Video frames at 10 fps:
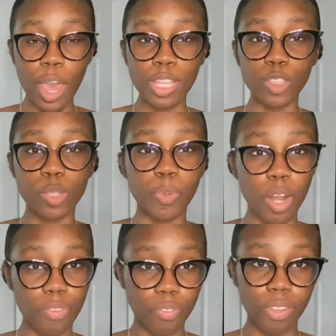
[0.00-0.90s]
So it's
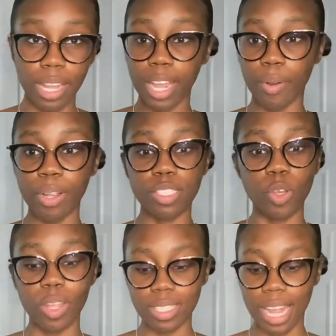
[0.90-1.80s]
perfect for layering.
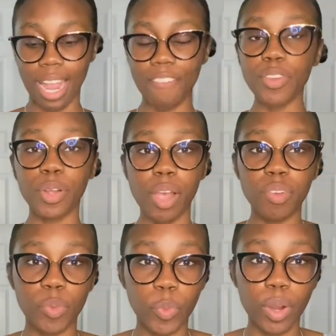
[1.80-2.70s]
So it's like, I feel
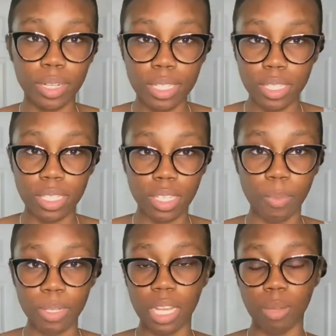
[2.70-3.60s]
comfortable wearing this in the
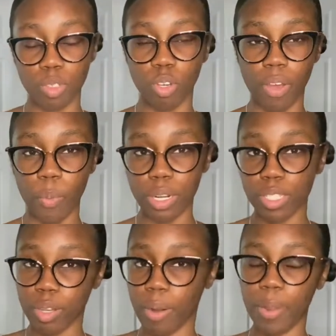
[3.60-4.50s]
summertime too if I wanted
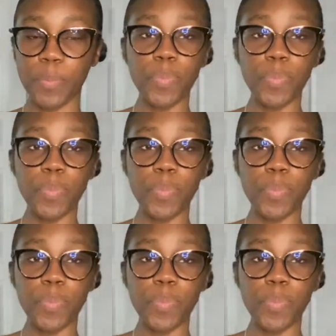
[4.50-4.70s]
to, all right?